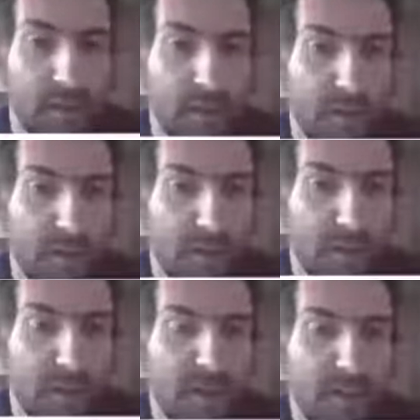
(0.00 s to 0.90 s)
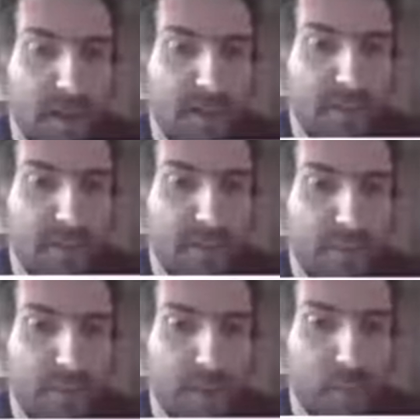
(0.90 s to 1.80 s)
Uh, it embeds a
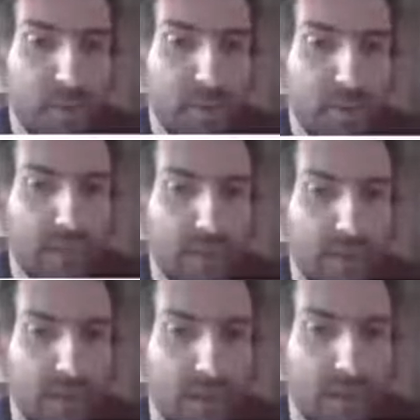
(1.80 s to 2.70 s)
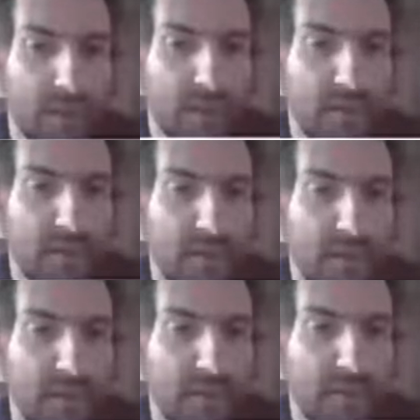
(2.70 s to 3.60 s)
few network servers, such as a
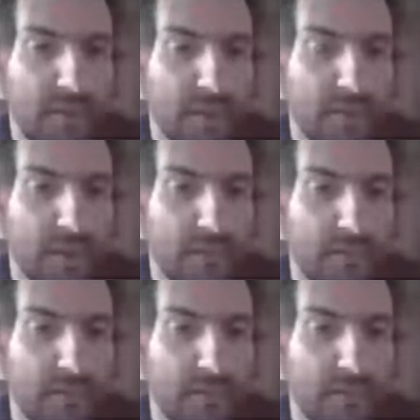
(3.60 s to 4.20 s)
VNC server.